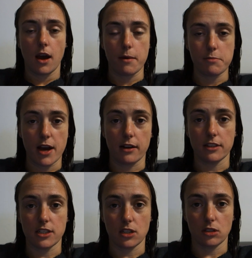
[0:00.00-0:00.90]
I'm now
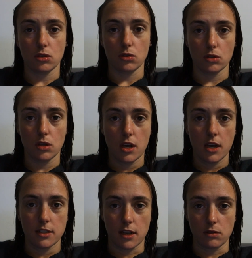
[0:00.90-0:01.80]
listening to
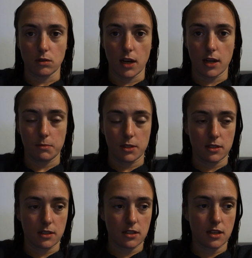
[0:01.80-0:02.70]
Daniel Kahneman's